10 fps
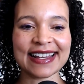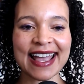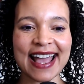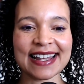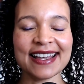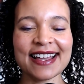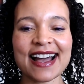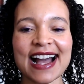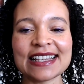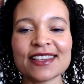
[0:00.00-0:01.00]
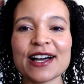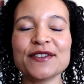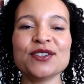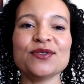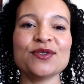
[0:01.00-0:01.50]
And I love
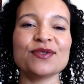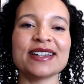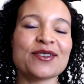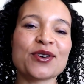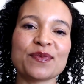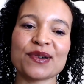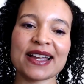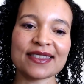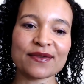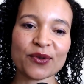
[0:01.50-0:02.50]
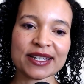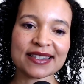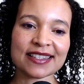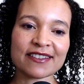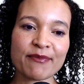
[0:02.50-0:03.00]
to incorporate the
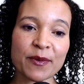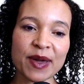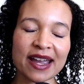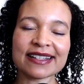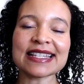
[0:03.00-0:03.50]
voices of my parents.